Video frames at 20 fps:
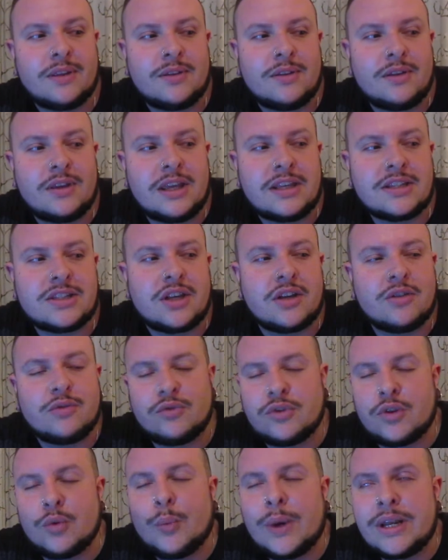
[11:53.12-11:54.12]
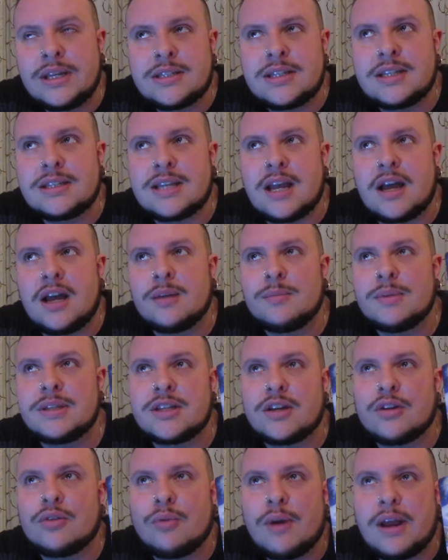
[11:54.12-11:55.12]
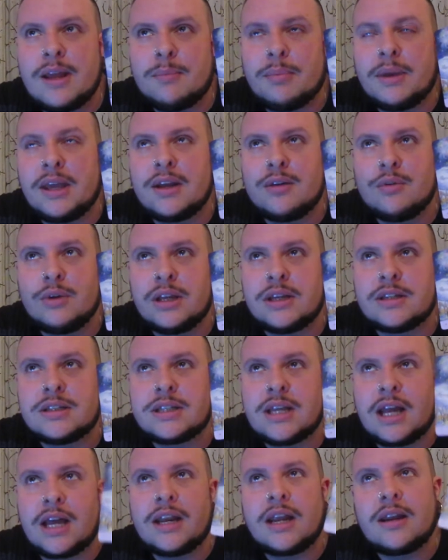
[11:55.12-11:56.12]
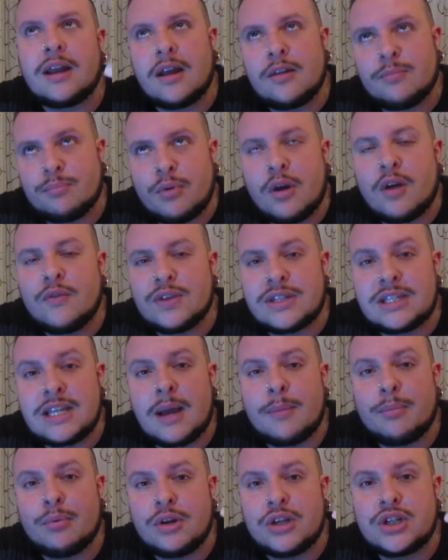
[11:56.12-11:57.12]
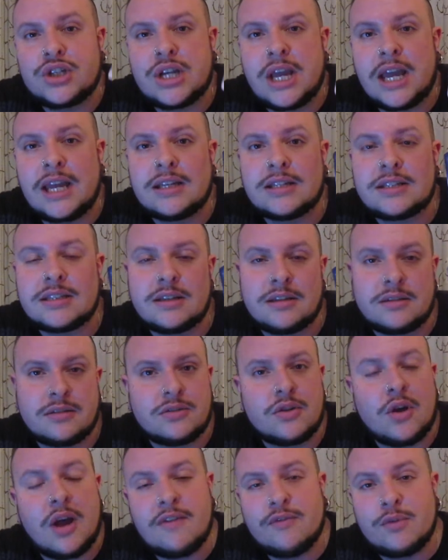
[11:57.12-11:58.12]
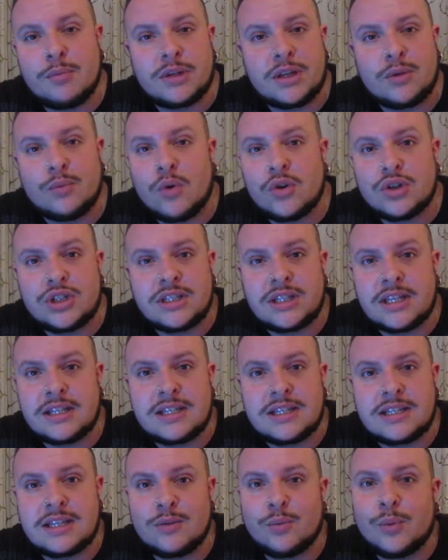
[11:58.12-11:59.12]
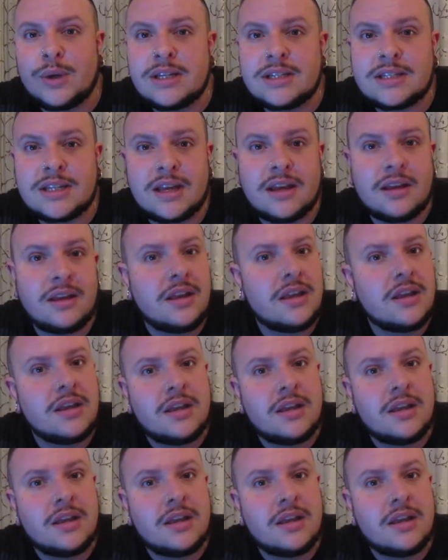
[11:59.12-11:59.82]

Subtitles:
It's the winter time is a great period, and I obviously appreciate not everybody watching this is in winter.